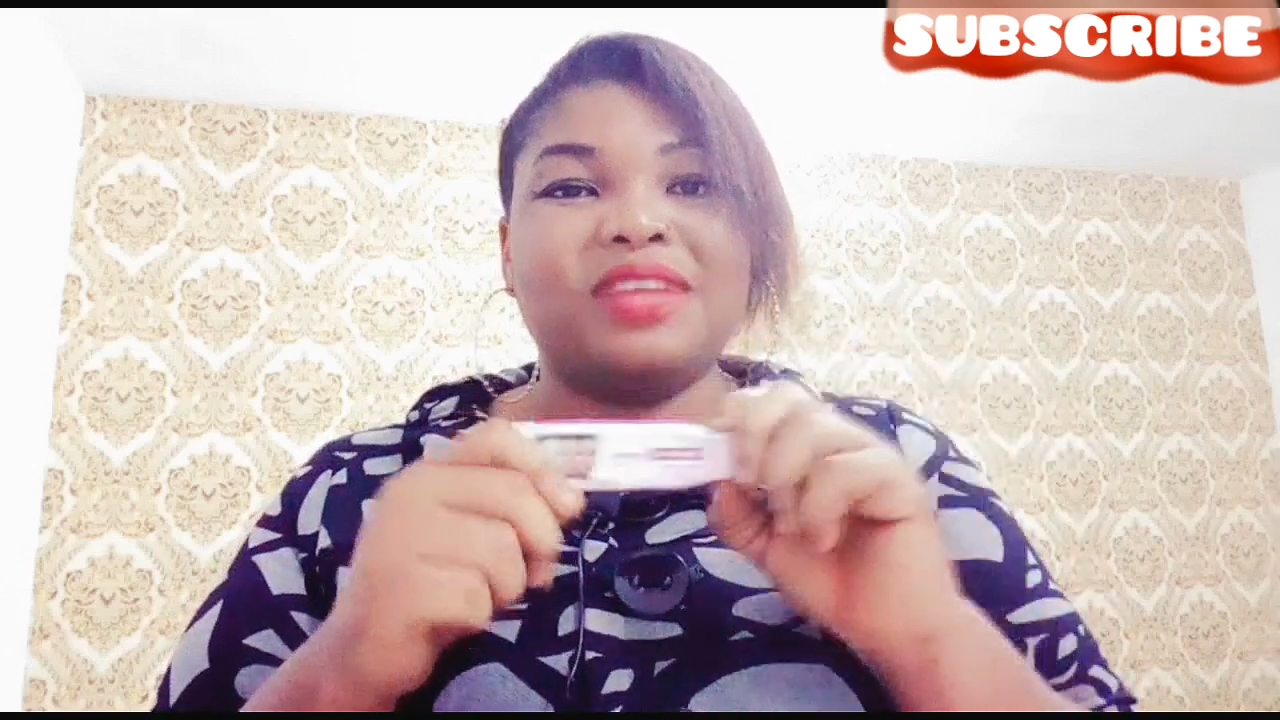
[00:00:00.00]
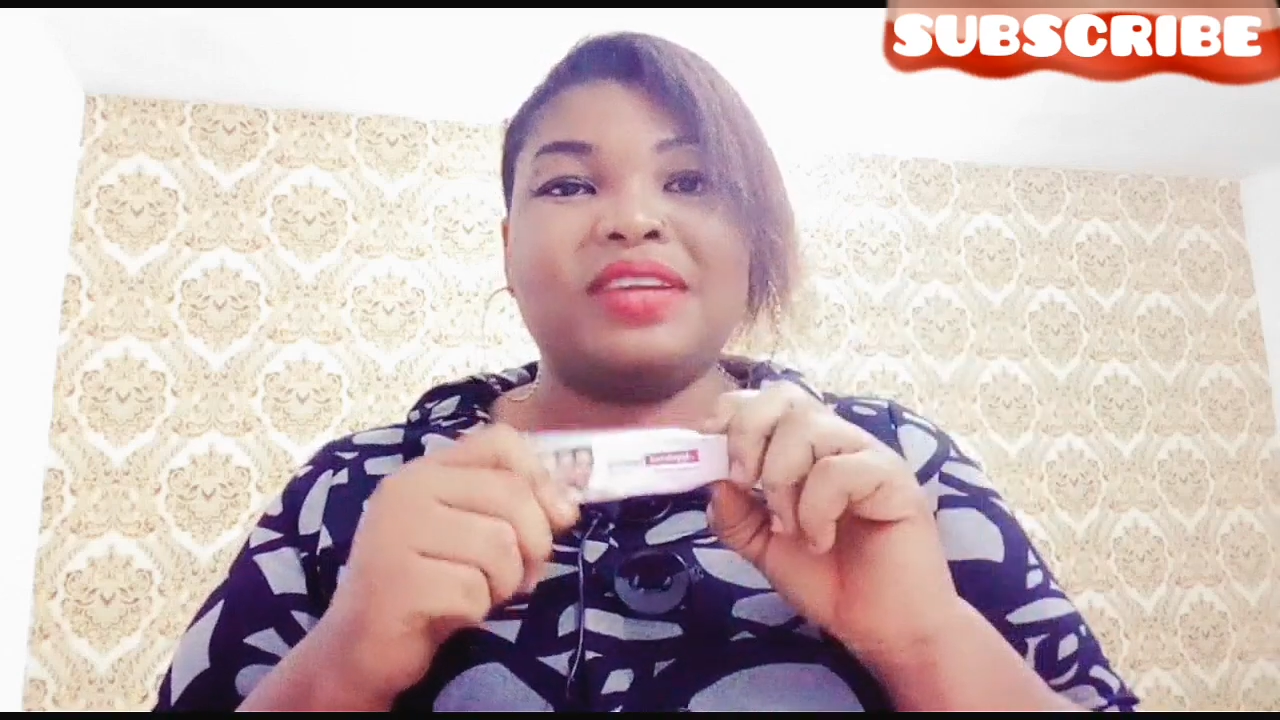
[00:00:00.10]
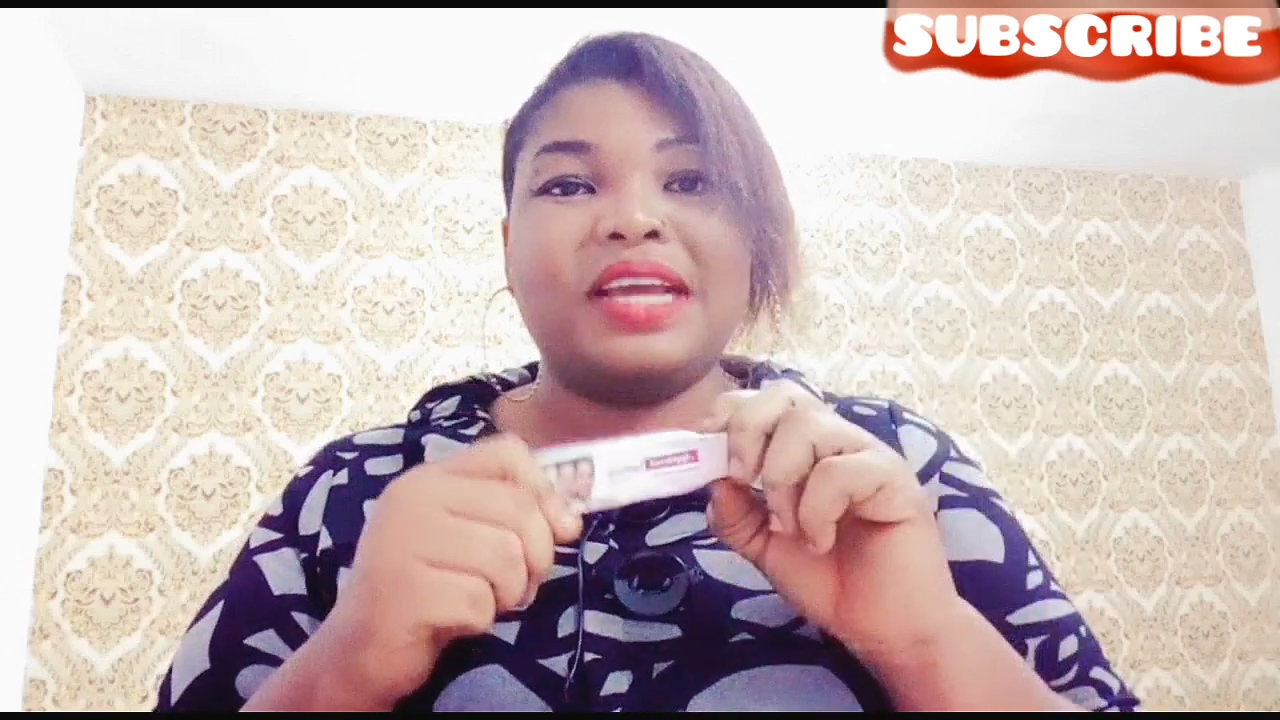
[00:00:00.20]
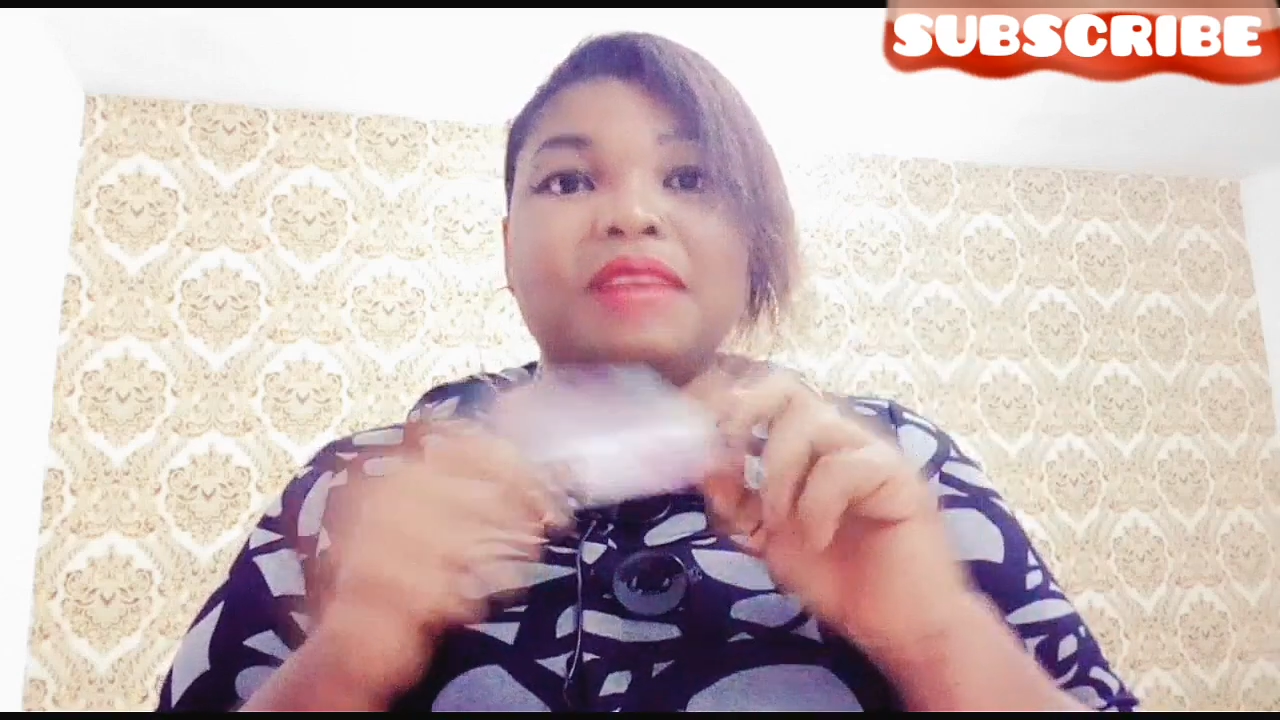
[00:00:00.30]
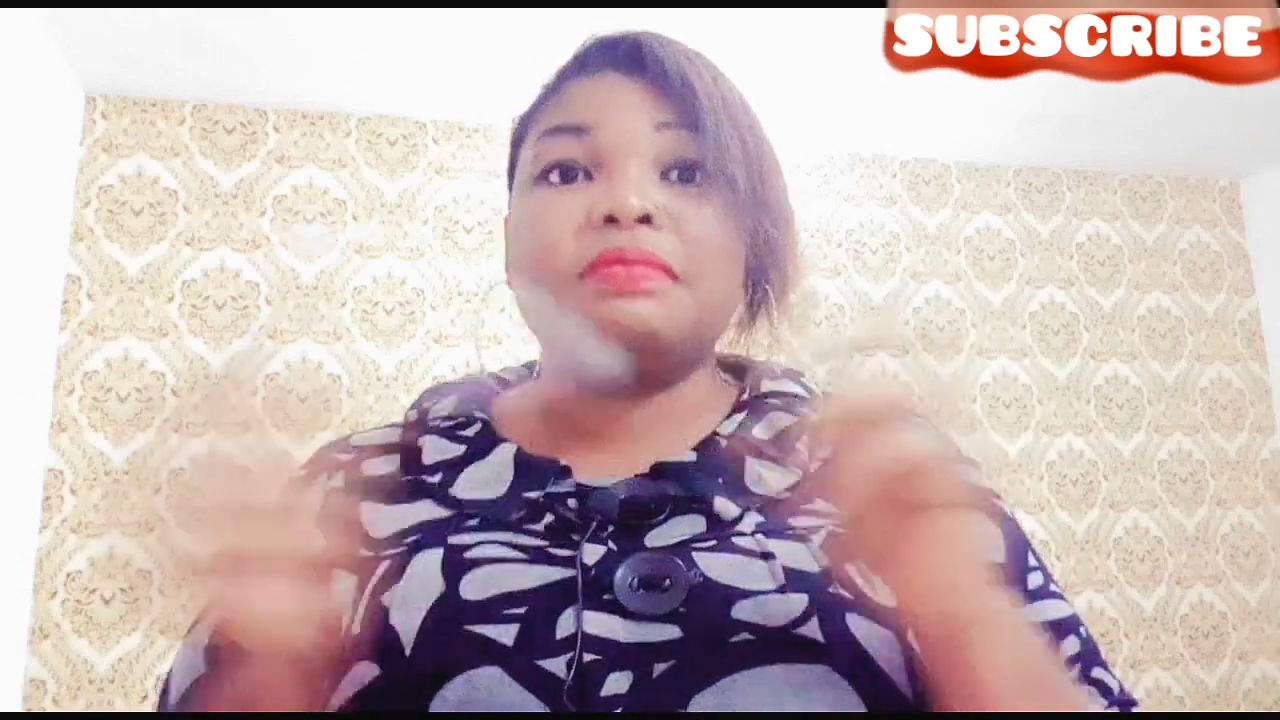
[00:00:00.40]
I
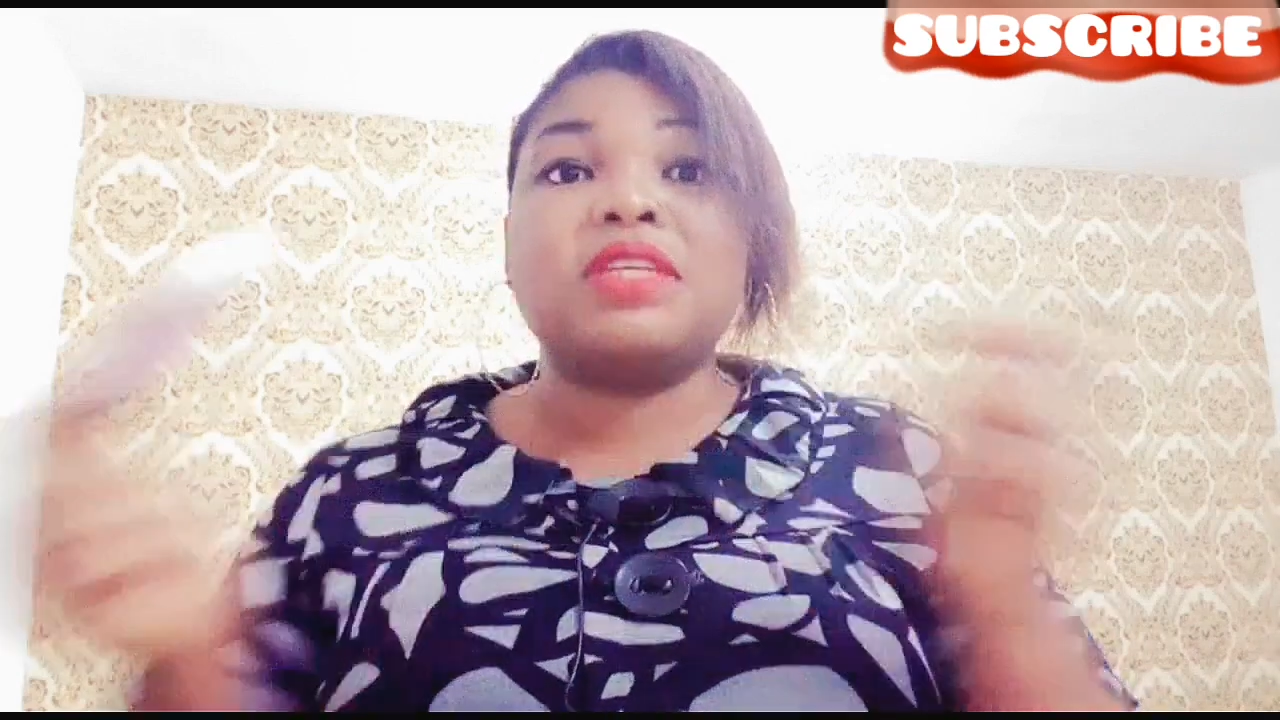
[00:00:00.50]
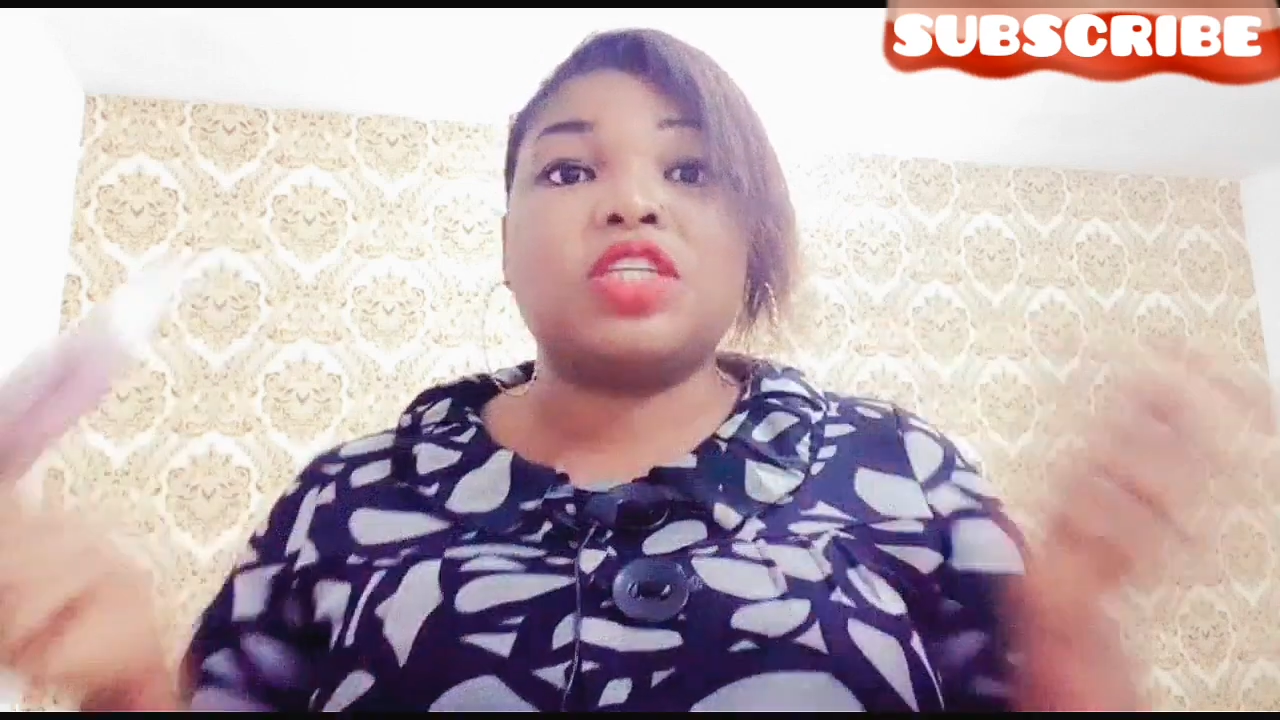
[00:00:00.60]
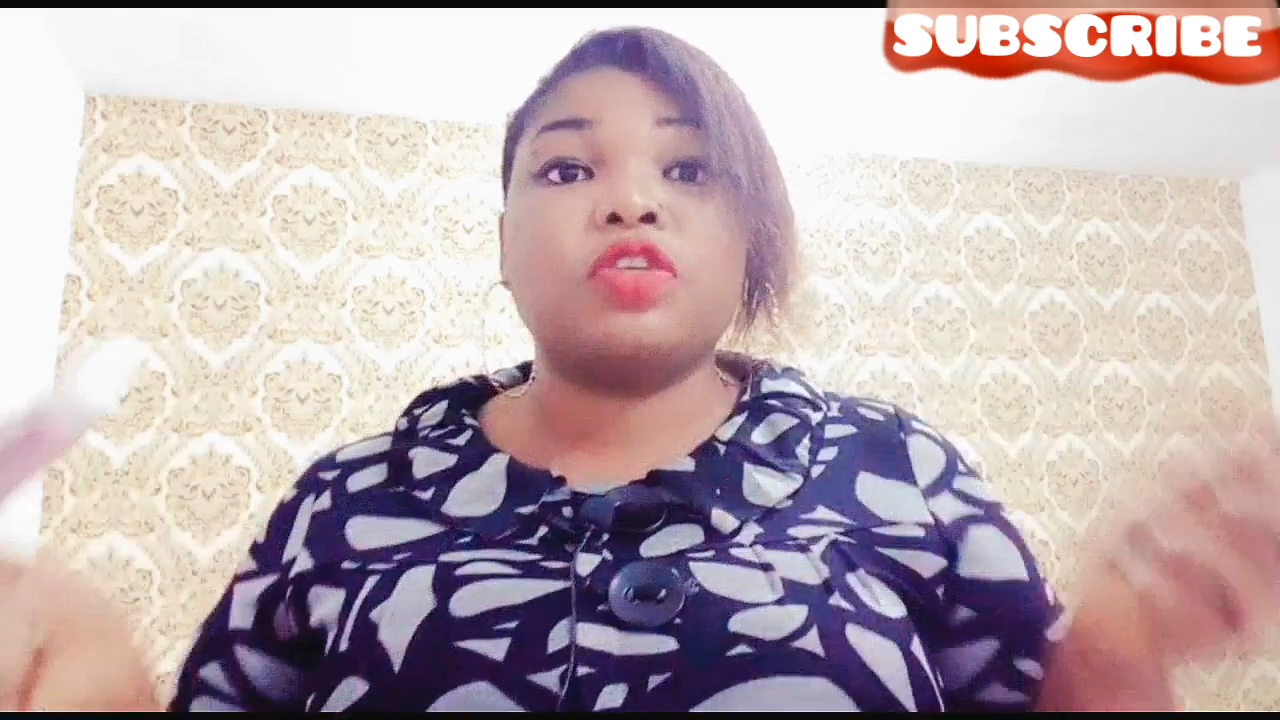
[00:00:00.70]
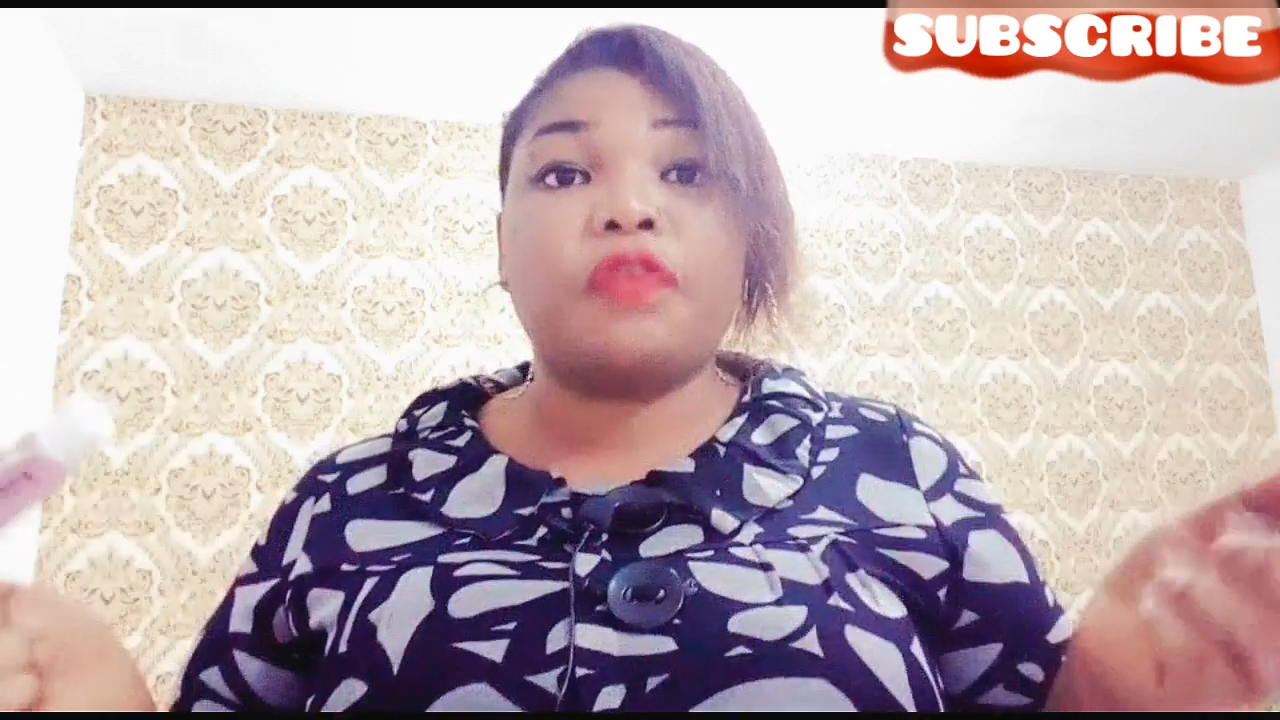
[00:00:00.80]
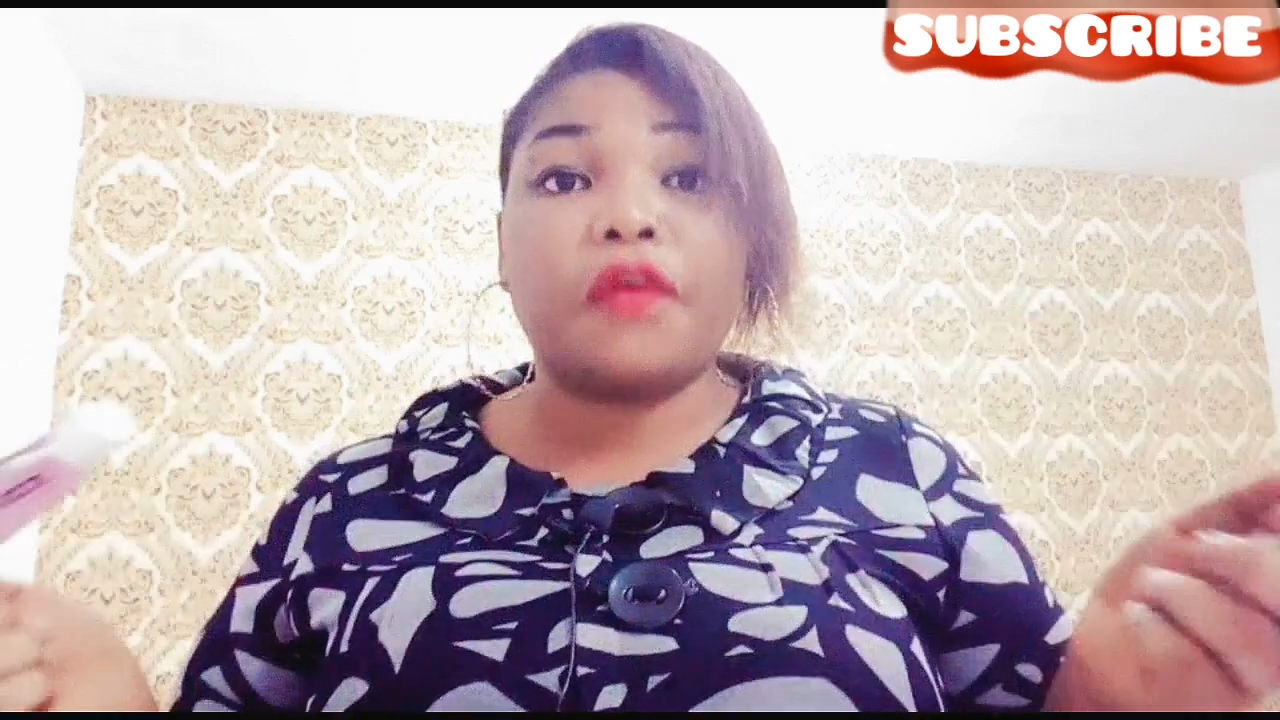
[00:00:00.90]
don't like
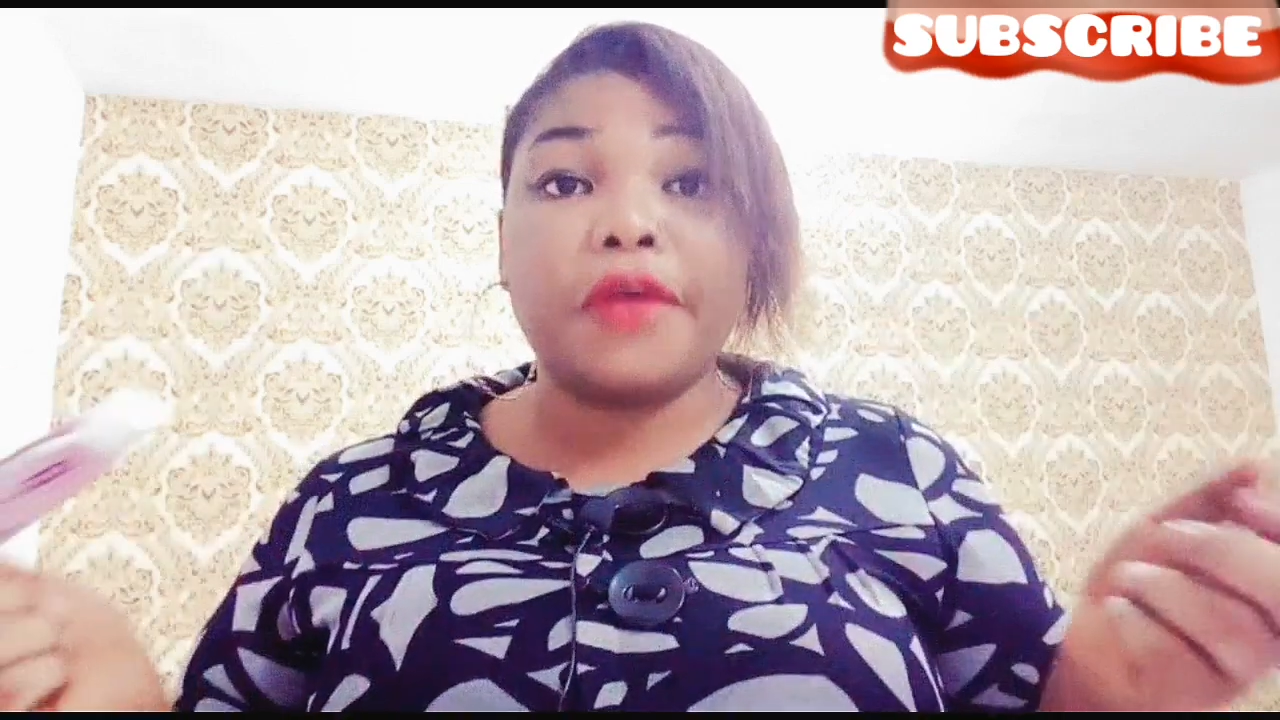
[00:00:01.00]
mixing of